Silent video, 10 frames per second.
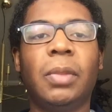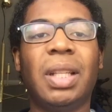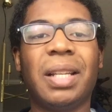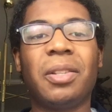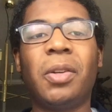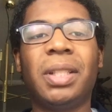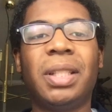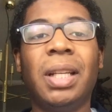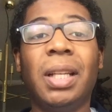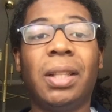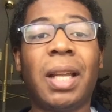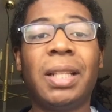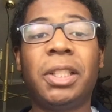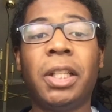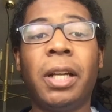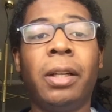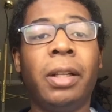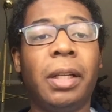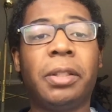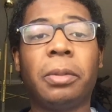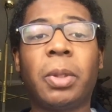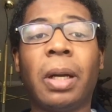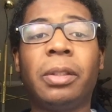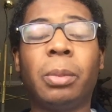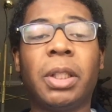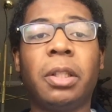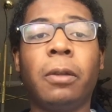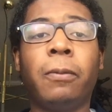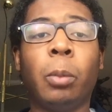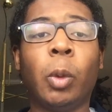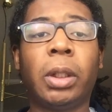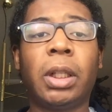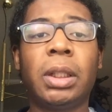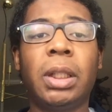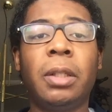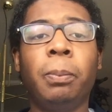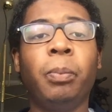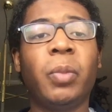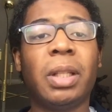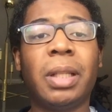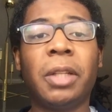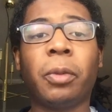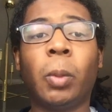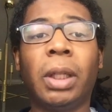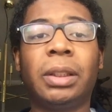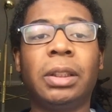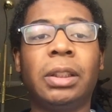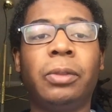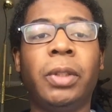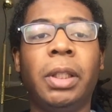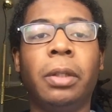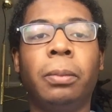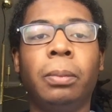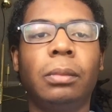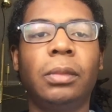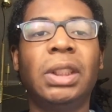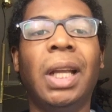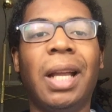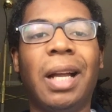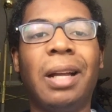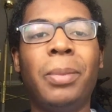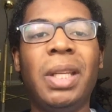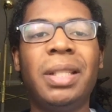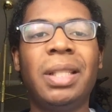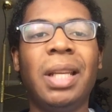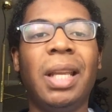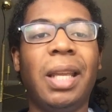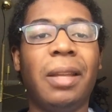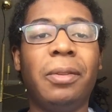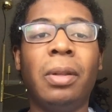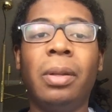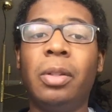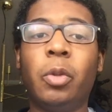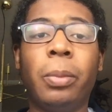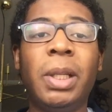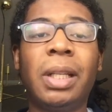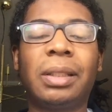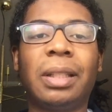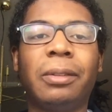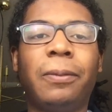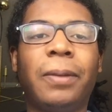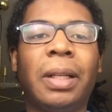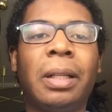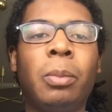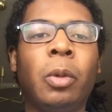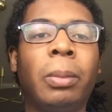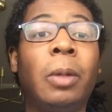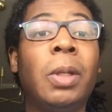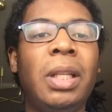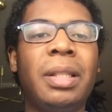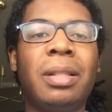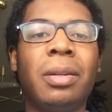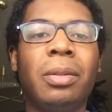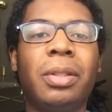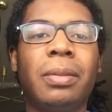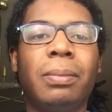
As always, like, share, and subscribe to my channel for more content, and thanks for watching this video. I'm East, and join me next time to find out more about what East knows.